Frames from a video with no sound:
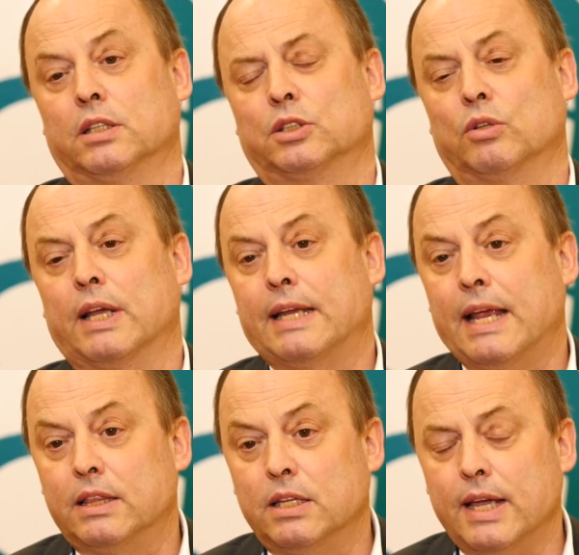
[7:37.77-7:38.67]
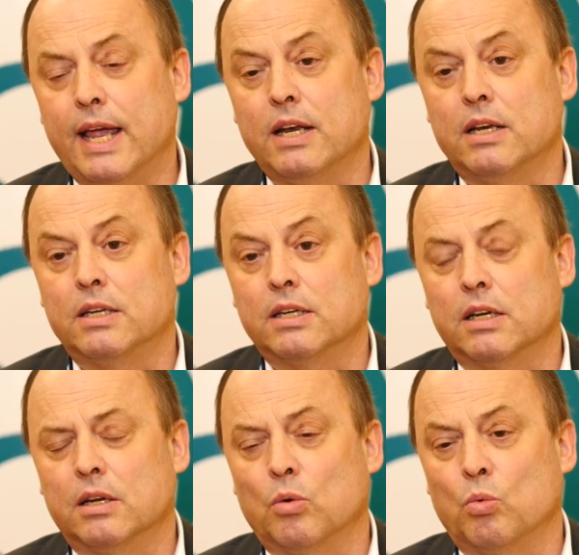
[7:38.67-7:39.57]
so that at the end
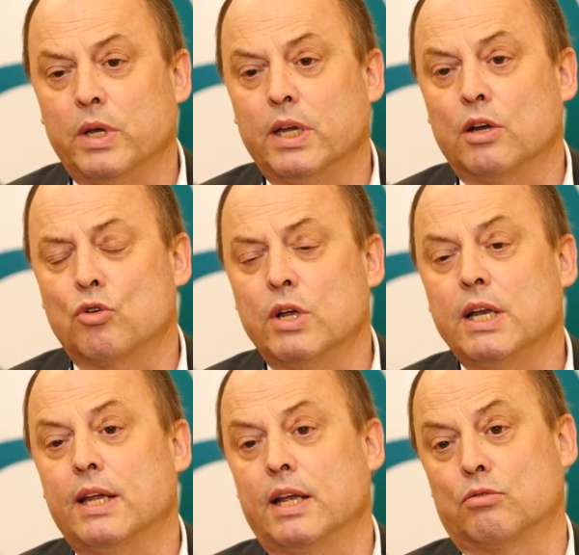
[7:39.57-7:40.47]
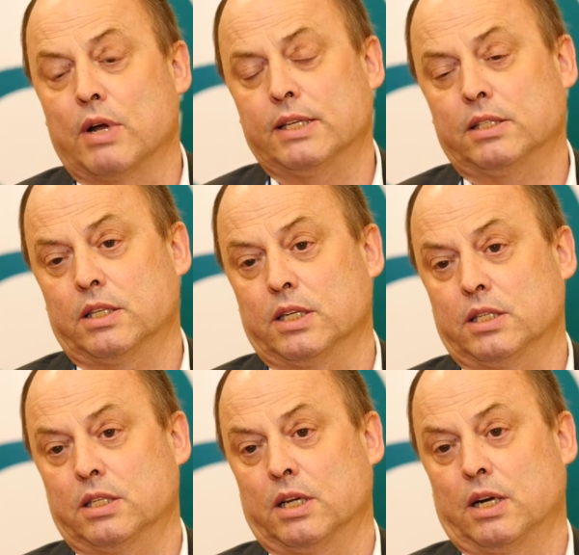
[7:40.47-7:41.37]
we really address
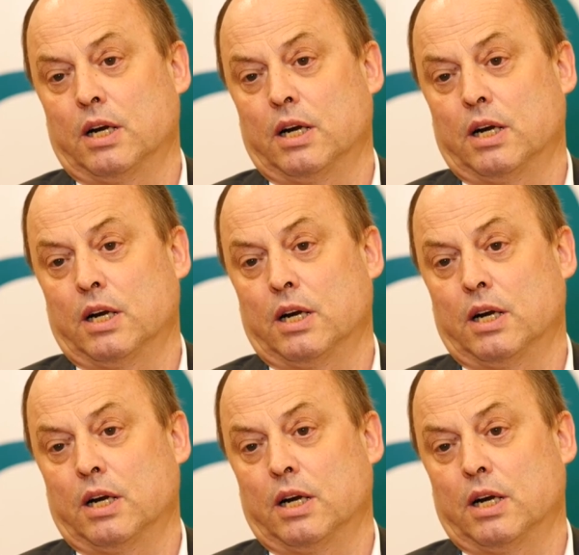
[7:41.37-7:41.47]
this